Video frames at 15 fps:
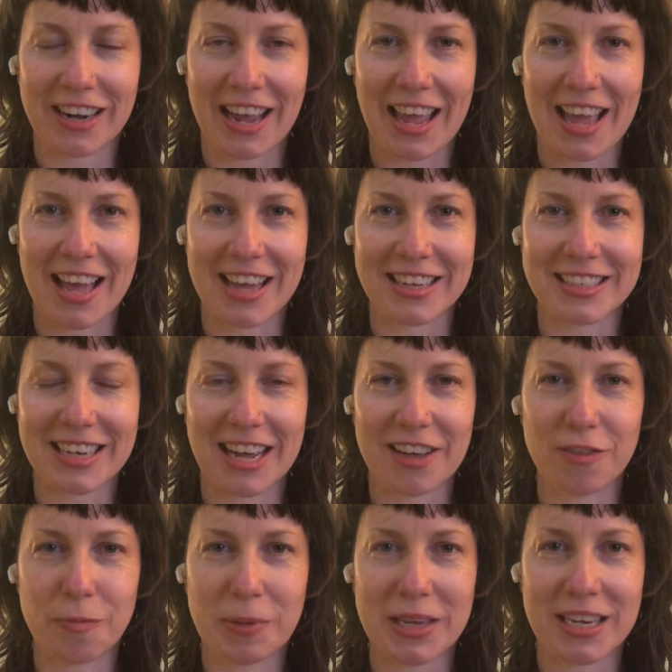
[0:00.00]
and
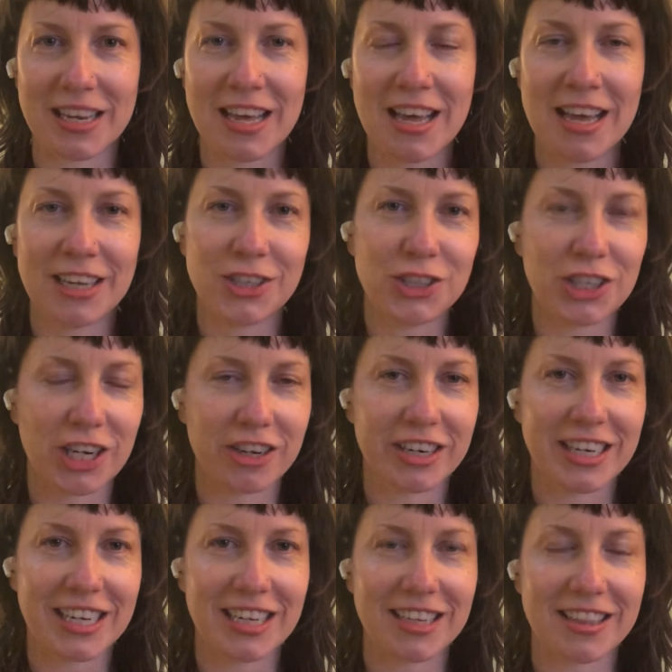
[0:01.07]
I've been
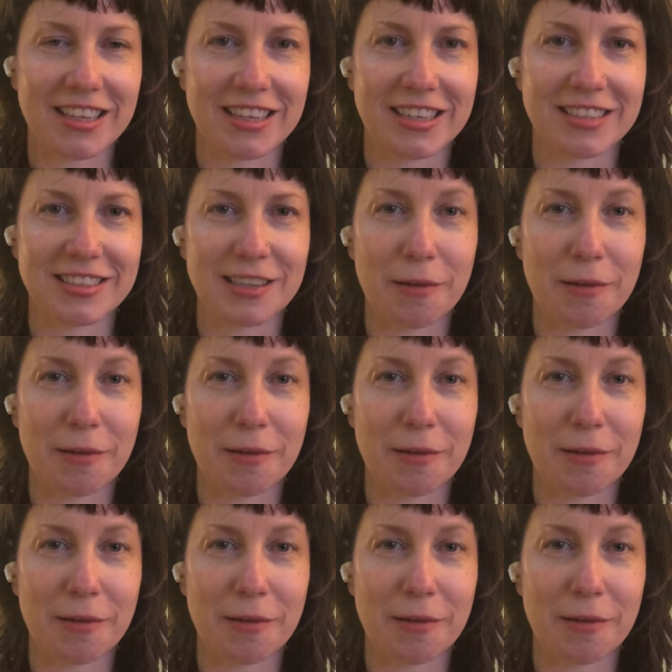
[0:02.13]
sharing this